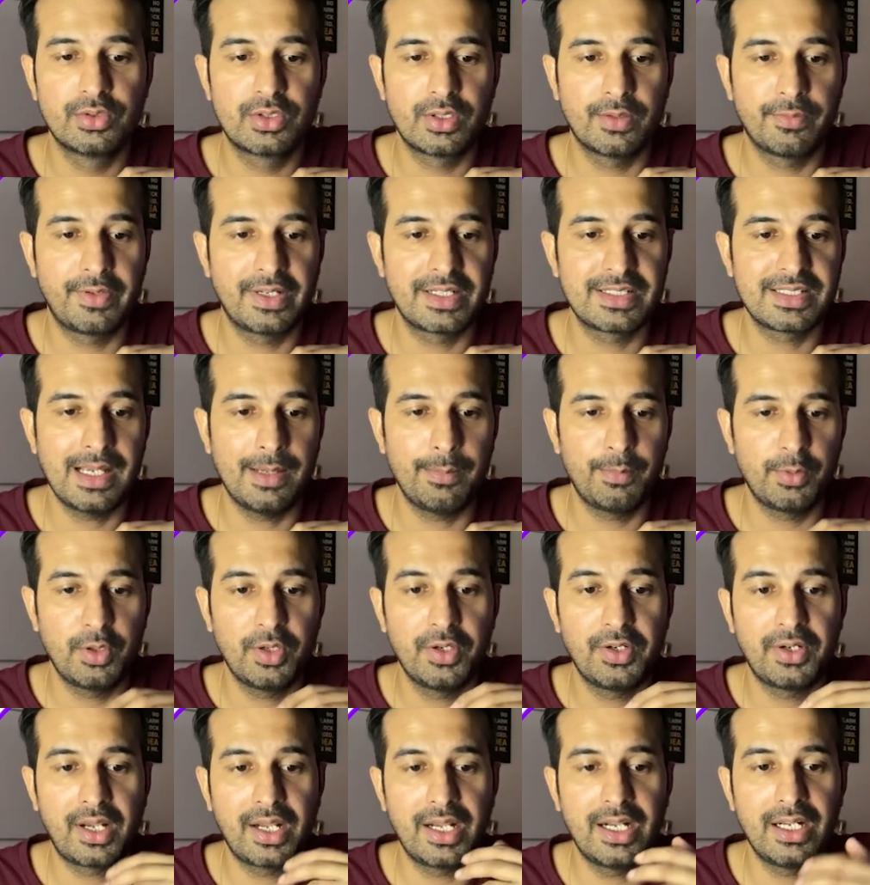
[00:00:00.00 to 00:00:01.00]
So for example,
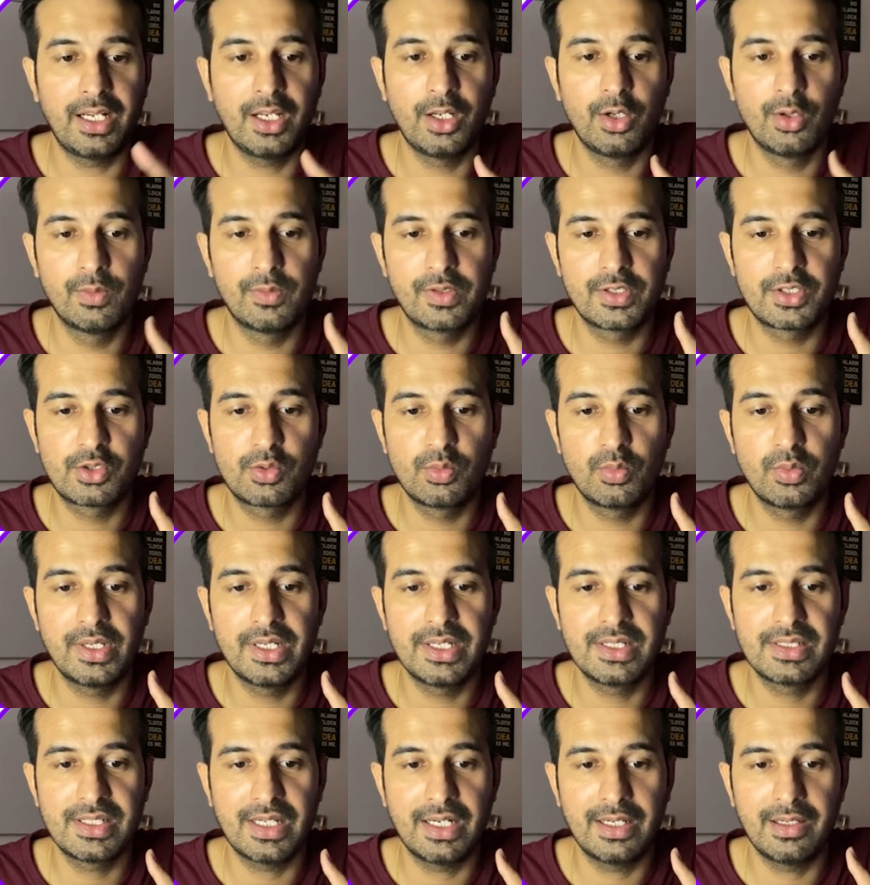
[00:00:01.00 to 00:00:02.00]
you're iterating over
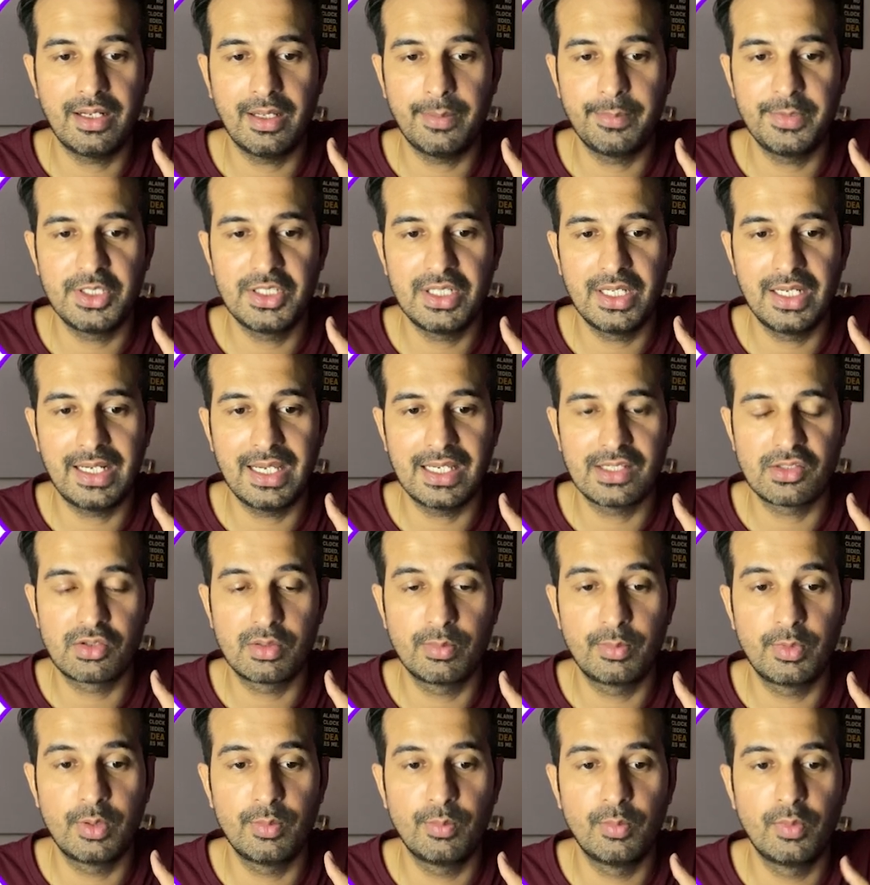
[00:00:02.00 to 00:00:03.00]
students and Abhishek has
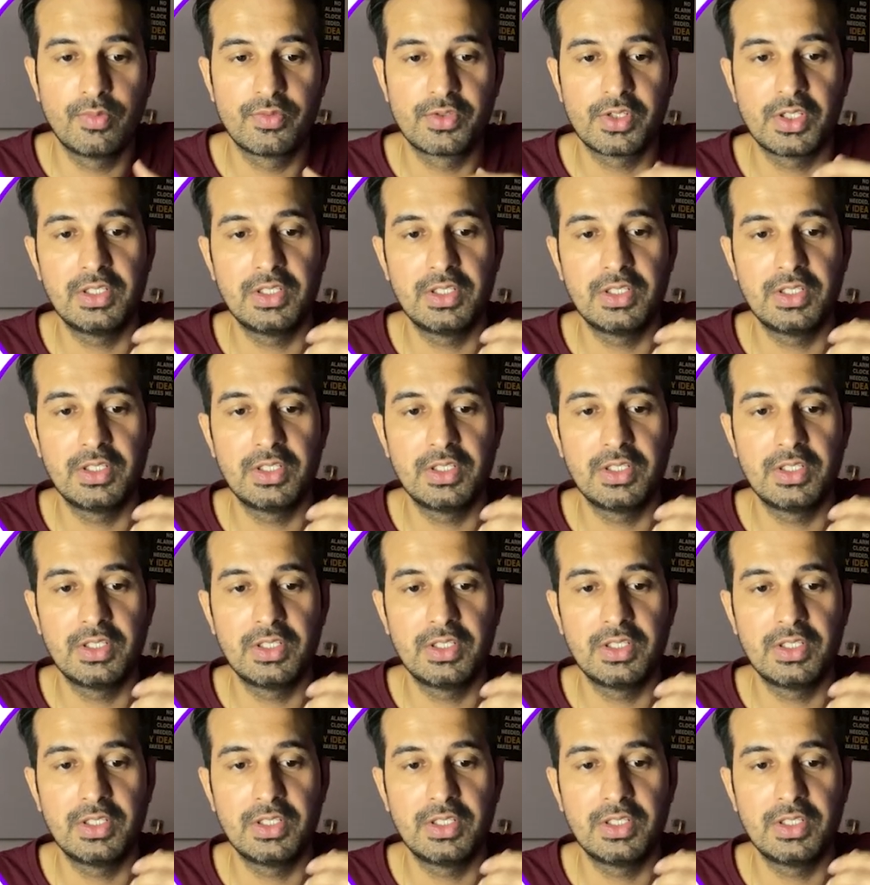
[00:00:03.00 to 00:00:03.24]
to be removed.